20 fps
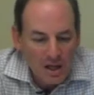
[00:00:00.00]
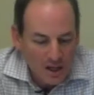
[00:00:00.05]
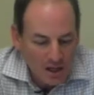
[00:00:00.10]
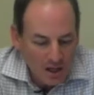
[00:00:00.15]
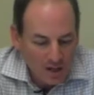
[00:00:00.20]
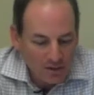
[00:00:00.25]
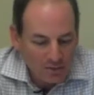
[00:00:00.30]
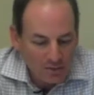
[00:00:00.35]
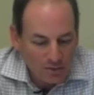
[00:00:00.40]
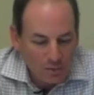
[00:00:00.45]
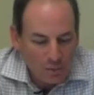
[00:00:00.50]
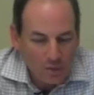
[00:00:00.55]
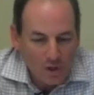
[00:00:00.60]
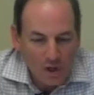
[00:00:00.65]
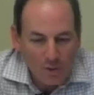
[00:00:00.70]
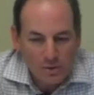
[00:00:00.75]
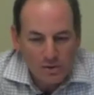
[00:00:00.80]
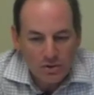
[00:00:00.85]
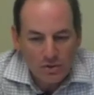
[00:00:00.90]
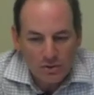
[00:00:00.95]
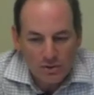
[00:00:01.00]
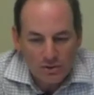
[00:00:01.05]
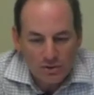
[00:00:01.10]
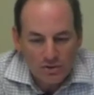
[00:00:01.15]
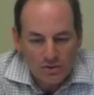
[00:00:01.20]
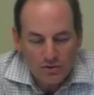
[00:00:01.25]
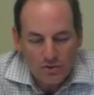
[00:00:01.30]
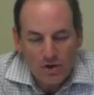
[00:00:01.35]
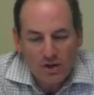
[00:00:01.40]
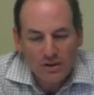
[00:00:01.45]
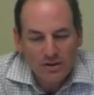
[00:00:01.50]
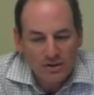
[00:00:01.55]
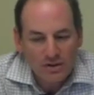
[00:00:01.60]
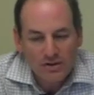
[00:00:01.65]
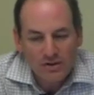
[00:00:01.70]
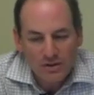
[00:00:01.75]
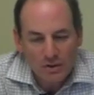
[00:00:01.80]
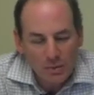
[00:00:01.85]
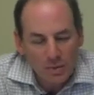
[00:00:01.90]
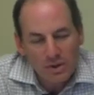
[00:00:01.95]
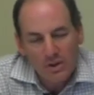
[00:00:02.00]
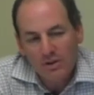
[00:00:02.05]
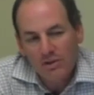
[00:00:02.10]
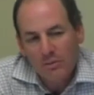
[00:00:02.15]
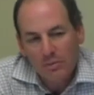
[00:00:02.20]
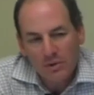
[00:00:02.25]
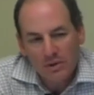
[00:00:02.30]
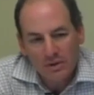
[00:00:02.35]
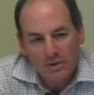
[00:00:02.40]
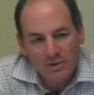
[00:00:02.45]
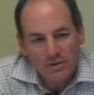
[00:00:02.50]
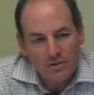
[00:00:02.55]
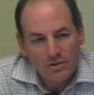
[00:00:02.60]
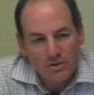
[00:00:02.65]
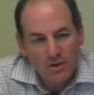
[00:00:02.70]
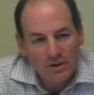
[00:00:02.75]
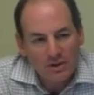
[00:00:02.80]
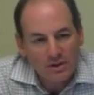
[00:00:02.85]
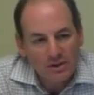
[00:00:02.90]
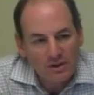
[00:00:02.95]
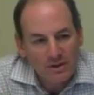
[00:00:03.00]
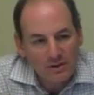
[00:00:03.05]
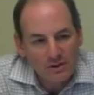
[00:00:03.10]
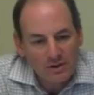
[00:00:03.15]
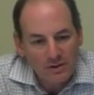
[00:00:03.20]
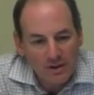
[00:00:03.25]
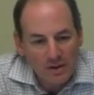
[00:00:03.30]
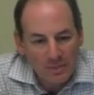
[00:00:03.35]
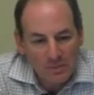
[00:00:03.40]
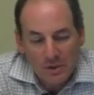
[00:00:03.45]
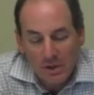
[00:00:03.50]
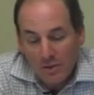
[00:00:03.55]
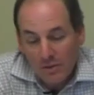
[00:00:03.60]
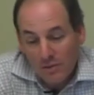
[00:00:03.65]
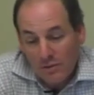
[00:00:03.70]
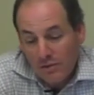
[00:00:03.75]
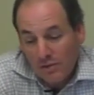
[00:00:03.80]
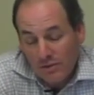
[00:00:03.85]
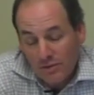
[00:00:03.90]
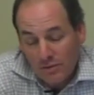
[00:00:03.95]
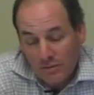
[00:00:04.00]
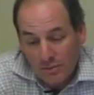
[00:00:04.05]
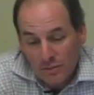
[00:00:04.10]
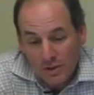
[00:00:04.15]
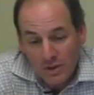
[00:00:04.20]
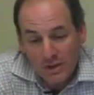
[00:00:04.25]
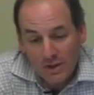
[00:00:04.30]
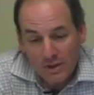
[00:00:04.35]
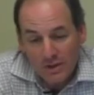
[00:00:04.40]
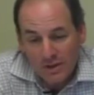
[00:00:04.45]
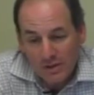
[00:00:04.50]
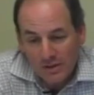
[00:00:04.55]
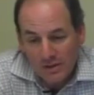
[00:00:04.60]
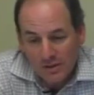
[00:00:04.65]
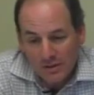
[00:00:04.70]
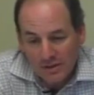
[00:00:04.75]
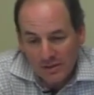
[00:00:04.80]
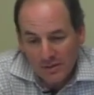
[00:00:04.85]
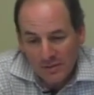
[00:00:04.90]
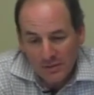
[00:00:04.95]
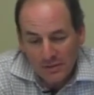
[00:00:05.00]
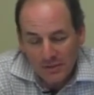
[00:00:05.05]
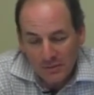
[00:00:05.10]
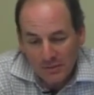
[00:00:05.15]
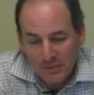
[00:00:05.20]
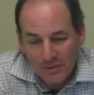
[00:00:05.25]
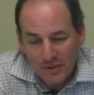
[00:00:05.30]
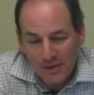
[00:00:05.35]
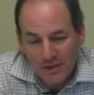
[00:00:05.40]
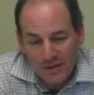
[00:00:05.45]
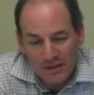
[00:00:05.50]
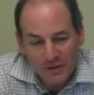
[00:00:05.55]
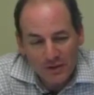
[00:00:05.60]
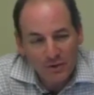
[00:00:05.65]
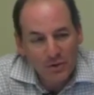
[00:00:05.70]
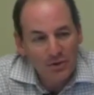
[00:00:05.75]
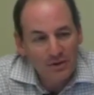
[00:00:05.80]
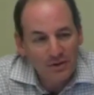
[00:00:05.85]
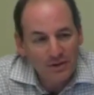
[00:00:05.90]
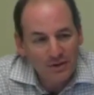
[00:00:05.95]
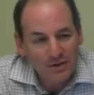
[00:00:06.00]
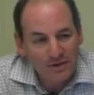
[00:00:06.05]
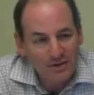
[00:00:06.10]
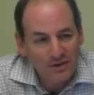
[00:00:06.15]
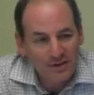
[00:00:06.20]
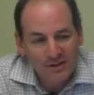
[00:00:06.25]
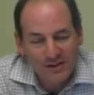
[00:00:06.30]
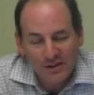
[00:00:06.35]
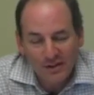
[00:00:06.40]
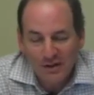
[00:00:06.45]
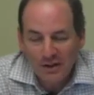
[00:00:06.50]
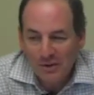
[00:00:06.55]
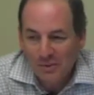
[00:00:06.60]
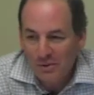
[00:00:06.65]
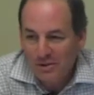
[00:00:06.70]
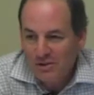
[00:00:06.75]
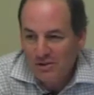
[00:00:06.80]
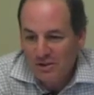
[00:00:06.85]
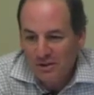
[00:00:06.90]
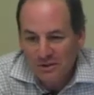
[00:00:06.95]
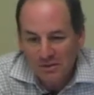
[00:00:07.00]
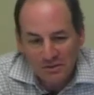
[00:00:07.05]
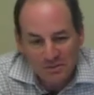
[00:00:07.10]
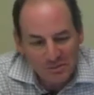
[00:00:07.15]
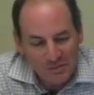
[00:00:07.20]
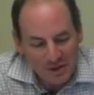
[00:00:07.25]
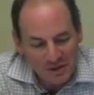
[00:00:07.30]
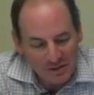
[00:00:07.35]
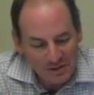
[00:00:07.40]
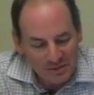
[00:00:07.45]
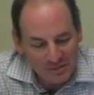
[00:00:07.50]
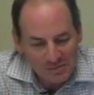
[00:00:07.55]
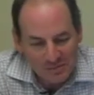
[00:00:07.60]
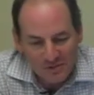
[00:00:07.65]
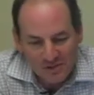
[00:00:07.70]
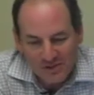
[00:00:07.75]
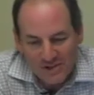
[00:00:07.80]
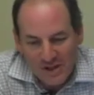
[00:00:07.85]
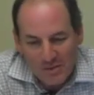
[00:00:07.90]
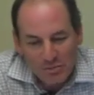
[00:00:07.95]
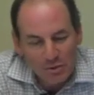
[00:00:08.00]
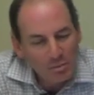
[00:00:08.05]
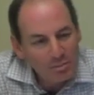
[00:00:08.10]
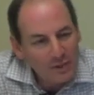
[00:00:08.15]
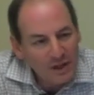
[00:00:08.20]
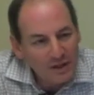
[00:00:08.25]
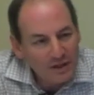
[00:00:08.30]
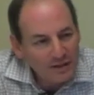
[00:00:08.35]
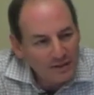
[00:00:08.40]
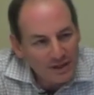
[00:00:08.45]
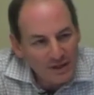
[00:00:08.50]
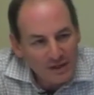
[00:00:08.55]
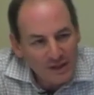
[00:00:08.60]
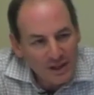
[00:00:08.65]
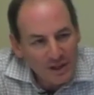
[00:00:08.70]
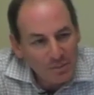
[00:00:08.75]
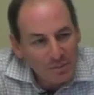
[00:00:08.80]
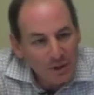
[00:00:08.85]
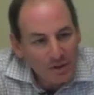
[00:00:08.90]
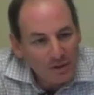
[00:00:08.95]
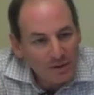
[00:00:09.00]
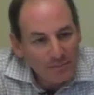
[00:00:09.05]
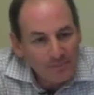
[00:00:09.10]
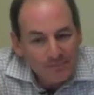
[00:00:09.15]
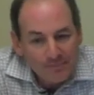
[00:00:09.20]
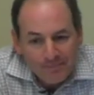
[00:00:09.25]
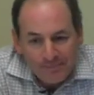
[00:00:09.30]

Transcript: And why would you construct it the way it's been constructed? I was just reading the ordinance, the language in my sample ballot that came out.